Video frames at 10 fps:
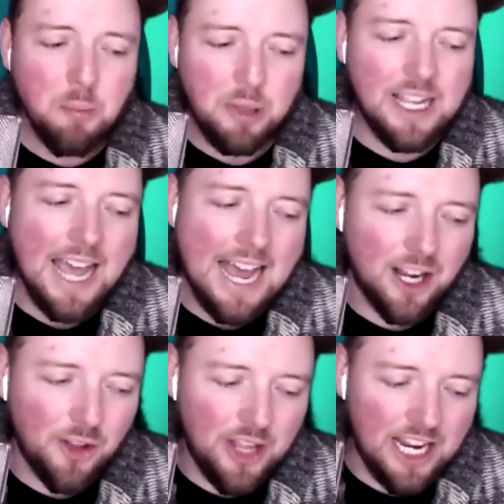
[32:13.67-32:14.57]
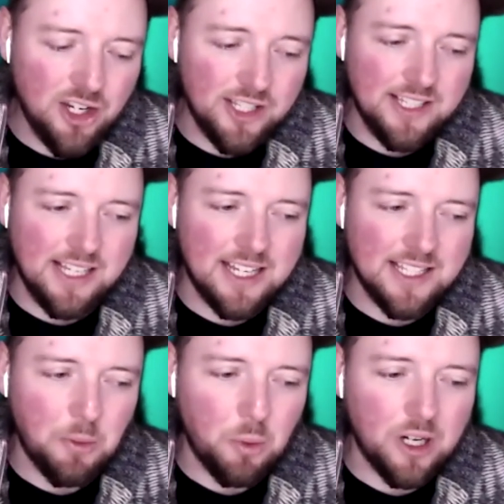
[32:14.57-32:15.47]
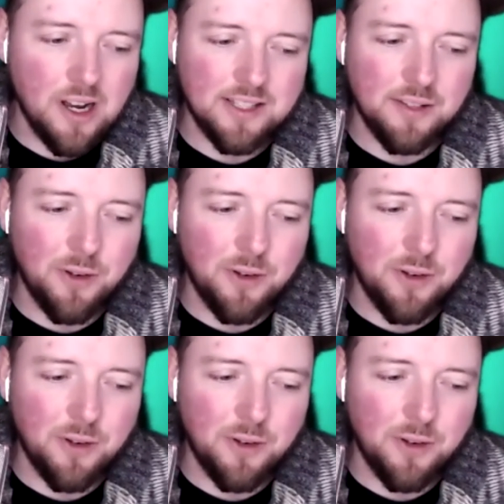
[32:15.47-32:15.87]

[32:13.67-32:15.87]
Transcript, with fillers: big hack on the agency side is something we're constantly